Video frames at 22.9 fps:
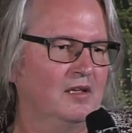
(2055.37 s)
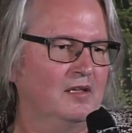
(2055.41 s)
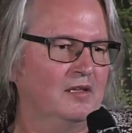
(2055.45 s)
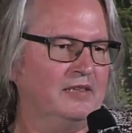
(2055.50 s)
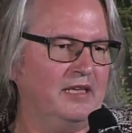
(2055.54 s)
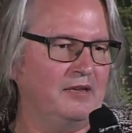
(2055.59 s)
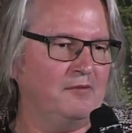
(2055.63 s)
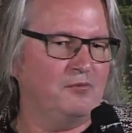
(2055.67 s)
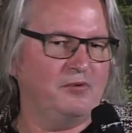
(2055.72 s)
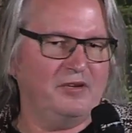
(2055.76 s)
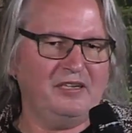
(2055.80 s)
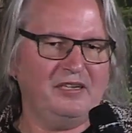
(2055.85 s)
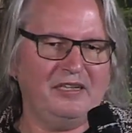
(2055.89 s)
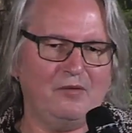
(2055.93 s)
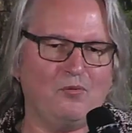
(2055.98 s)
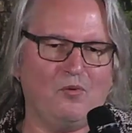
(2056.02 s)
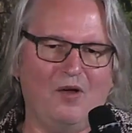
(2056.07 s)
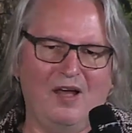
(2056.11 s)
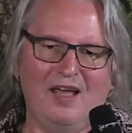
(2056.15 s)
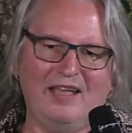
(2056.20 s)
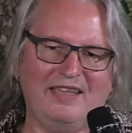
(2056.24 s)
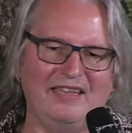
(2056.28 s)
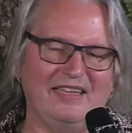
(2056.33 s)
They really
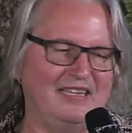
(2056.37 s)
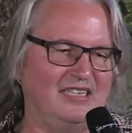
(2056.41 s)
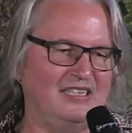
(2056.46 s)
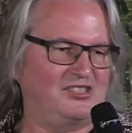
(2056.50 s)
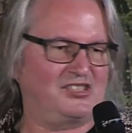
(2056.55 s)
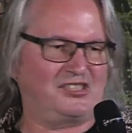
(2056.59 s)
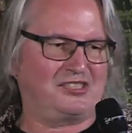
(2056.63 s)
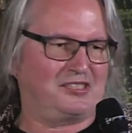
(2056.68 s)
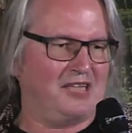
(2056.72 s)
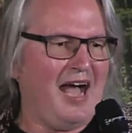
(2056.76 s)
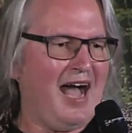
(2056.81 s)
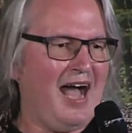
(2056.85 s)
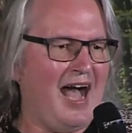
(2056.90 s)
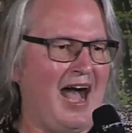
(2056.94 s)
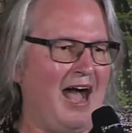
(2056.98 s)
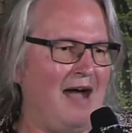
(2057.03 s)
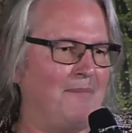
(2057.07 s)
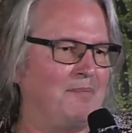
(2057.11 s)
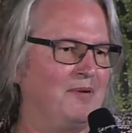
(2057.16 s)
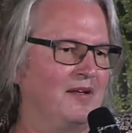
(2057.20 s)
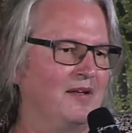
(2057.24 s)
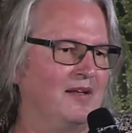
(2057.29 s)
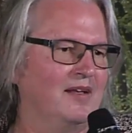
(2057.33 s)
want you to
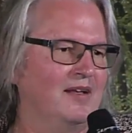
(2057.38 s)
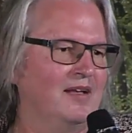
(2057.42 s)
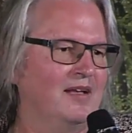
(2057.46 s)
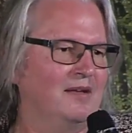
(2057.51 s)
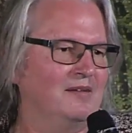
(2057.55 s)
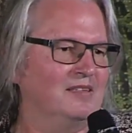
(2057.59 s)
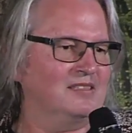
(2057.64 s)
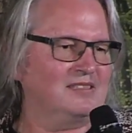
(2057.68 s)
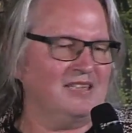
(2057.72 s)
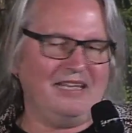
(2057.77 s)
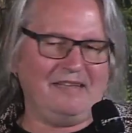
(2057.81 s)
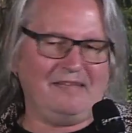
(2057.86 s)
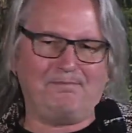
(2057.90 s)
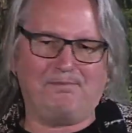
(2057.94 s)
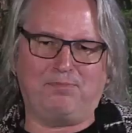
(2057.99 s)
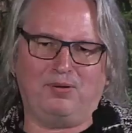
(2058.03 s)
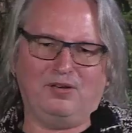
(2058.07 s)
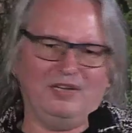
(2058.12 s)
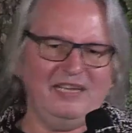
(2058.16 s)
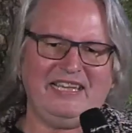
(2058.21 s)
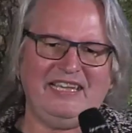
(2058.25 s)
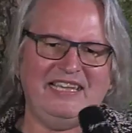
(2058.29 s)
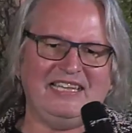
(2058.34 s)
stop. It's like,
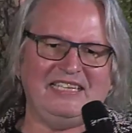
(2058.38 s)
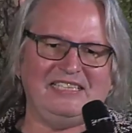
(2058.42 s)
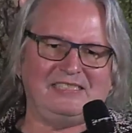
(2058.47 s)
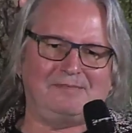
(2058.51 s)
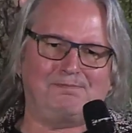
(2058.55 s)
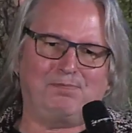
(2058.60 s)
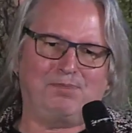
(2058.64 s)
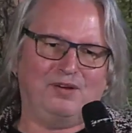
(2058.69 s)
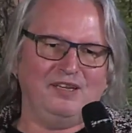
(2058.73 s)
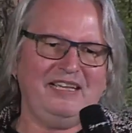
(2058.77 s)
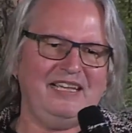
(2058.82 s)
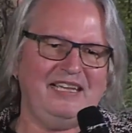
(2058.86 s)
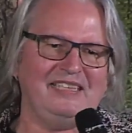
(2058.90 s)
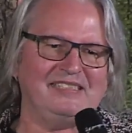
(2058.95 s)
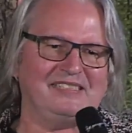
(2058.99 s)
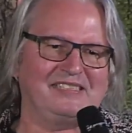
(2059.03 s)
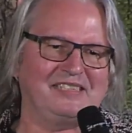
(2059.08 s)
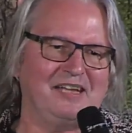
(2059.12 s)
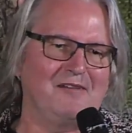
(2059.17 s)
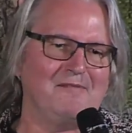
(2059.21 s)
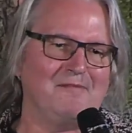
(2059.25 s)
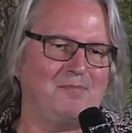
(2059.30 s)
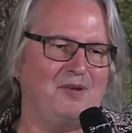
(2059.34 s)
please, please
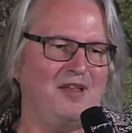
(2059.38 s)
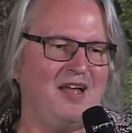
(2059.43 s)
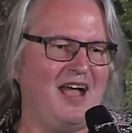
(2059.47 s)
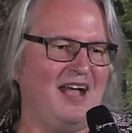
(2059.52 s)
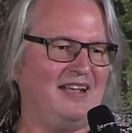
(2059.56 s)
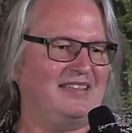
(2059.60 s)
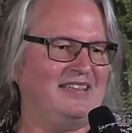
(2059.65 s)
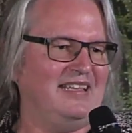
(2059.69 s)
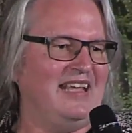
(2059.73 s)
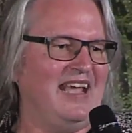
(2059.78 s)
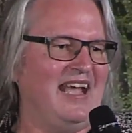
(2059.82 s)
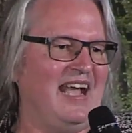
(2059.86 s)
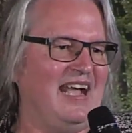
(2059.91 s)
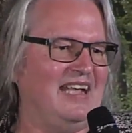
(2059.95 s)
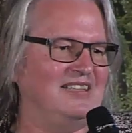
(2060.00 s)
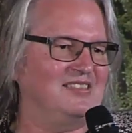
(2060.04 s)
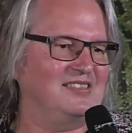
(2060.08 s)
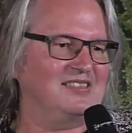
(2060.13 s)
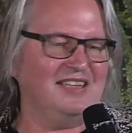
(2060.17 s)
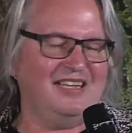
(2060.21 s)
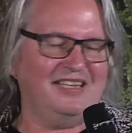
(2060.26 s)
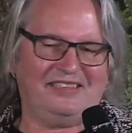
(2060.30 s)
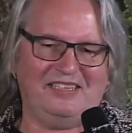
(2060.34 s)
don't block the ads.
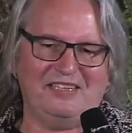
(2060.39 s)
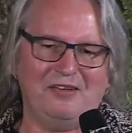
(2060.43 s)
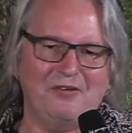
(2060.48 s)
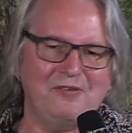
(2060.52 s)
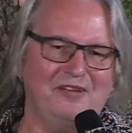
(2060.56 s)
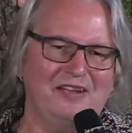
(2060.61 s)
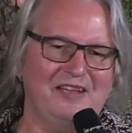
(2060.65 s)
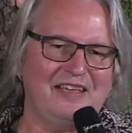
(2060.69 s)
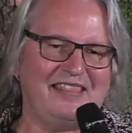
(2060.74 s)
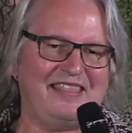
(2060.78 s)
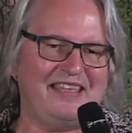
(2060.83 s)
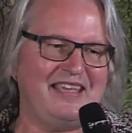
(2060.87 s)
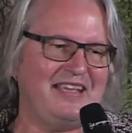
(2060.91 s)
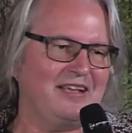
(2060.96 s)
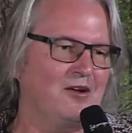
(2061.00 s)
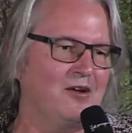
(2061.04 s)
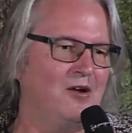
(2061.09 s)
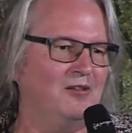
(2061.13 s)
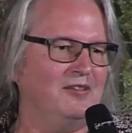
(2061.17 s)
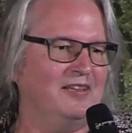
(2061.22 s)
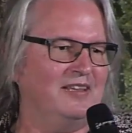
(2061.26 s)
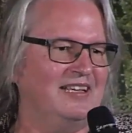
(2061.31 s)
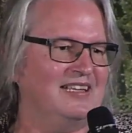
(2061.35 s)
It's like the only thing
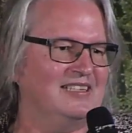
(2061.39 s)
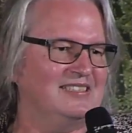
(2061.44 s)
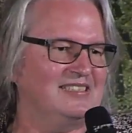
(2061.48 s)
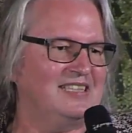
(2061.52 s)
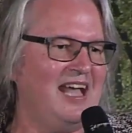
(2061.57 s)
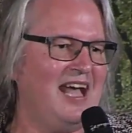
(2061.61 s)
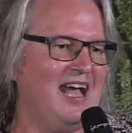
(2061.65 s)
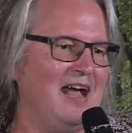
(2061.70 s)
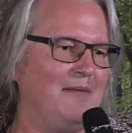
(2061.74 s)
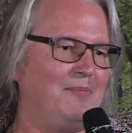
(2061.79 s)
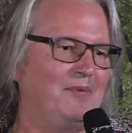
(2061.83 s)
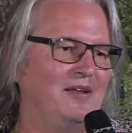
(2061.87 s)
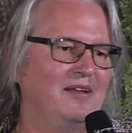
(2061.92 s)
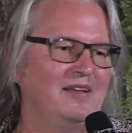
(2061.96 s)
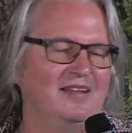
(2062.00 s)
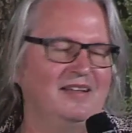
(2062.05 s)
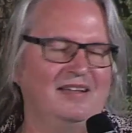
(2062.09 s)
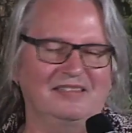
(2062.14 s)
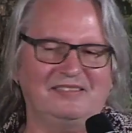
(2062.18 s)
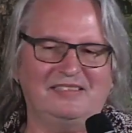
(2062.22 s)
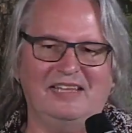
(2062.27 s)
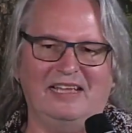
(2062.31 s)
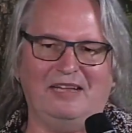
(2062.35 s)
holding us up.
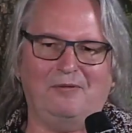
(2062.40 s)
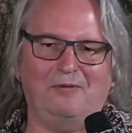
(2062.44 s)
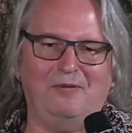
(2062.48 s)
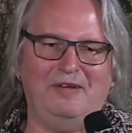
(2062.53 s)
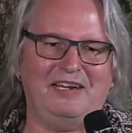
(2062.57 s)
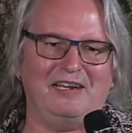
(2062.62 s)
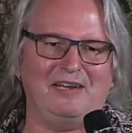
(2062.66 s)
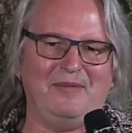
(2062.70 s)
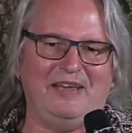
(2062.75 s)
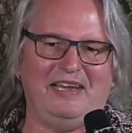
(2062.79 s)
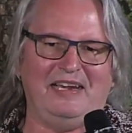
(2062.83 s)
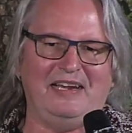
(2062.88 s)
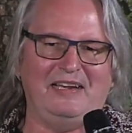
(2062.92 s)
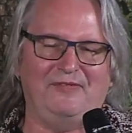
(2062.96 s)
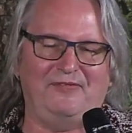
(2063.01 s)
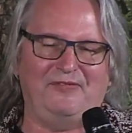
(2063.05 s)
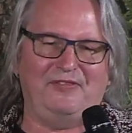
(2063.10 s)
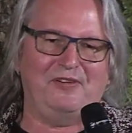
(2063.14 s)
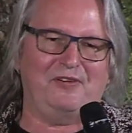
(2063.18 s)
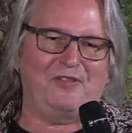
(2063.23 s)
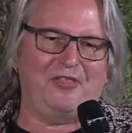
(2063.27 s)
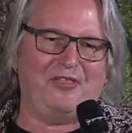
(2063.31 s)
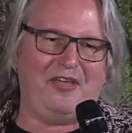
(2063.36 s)
It's like, wait a minute, if
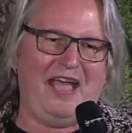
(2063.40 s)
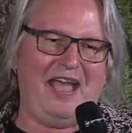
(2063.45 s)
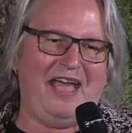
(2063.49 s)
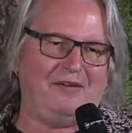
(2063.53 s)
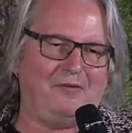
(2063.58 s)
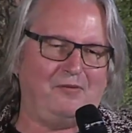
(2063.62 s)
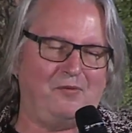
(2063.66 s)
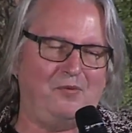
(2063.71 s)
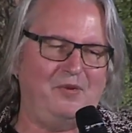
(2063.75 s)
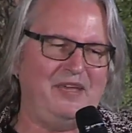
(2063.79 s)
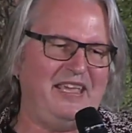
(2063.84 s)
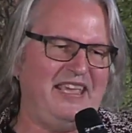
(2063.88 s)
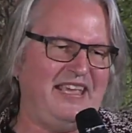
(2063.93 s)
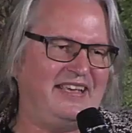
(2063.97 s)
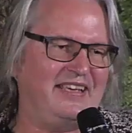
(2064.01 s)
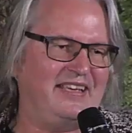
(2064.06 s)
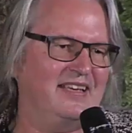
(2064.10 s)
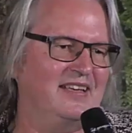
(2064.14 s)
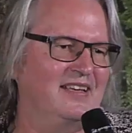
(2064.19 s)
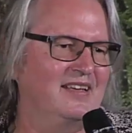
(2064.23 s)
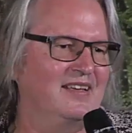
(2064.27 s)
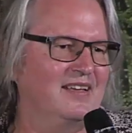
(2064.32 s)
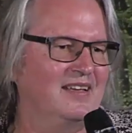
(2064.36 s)
you're that
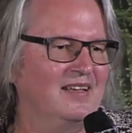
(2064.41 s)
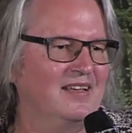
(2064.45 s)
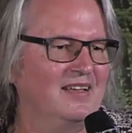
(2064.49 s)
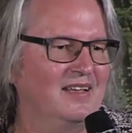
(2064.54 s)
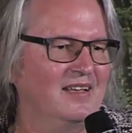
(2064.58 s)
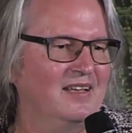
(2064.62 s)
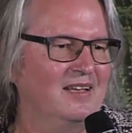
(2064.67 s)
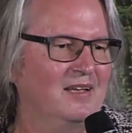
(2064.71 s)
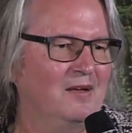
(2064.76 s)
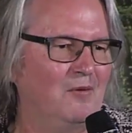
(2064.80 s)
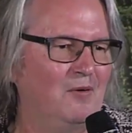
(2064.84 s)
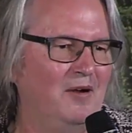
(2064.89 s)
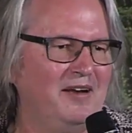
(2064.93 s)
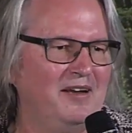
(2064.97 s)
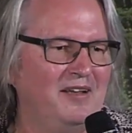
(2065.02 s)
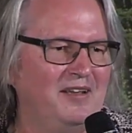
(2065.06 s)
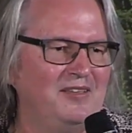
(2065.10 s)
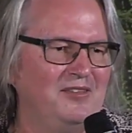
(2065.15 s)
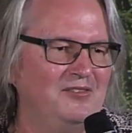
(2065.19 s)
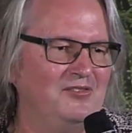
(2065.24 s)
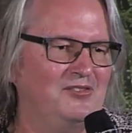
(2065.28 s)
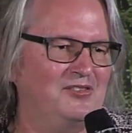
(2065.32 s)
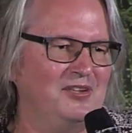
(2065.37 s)
weak, why are
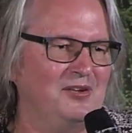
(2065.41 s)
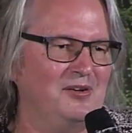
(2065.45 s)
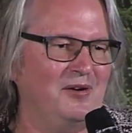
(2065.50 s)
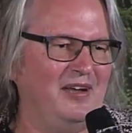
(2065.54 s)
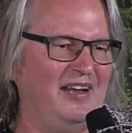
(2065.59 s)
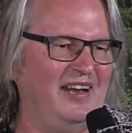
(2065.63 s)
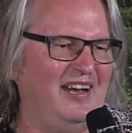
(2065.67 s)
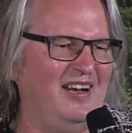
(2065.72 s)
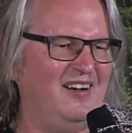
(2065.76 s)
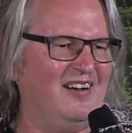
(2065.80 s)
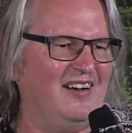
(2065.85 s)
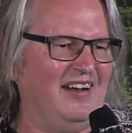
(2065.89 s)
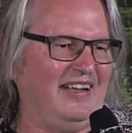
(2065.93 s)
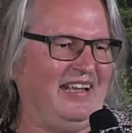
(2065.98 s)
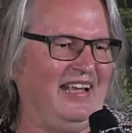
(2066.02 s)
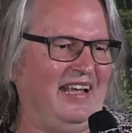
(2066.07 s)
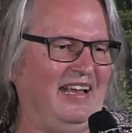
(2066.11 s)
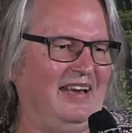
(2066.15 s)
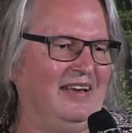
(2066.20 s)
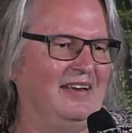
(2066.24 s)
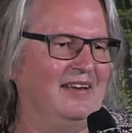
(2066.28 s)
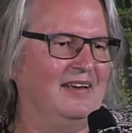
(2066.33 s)
you so arrogant?